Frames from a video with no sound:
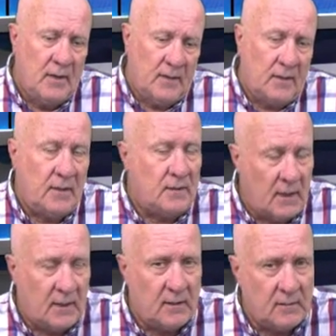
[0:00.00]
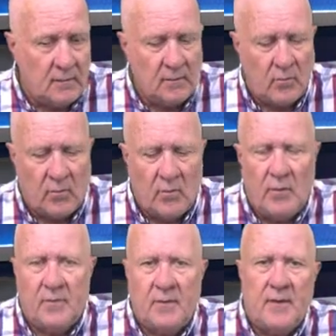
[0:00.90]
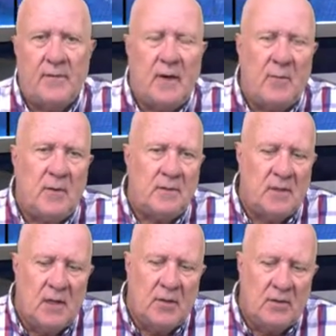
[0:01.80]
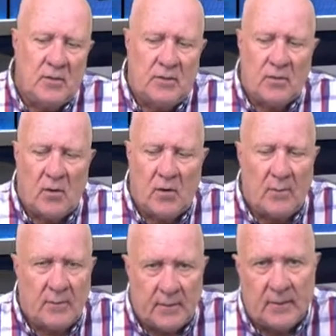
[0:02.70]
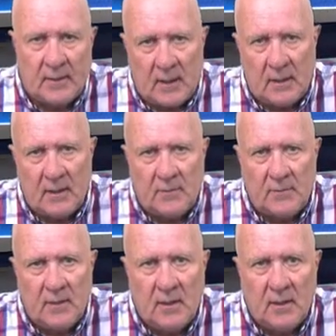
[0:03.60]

that they're taken or removed from their families to the time that they leave